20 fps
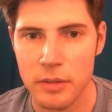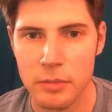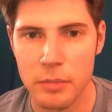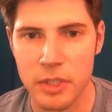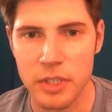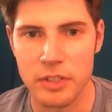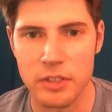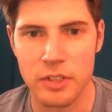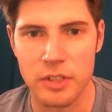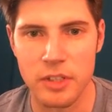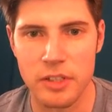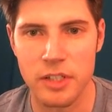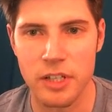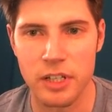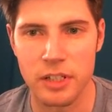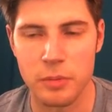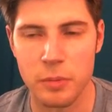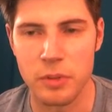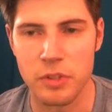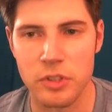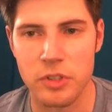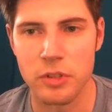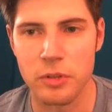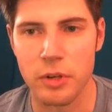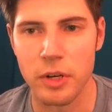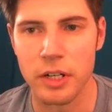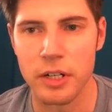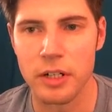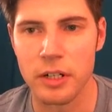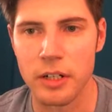because of this x plus 2
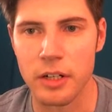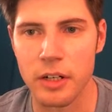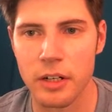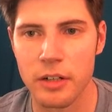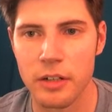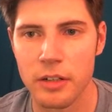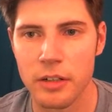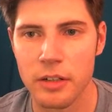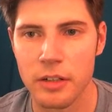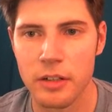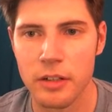right here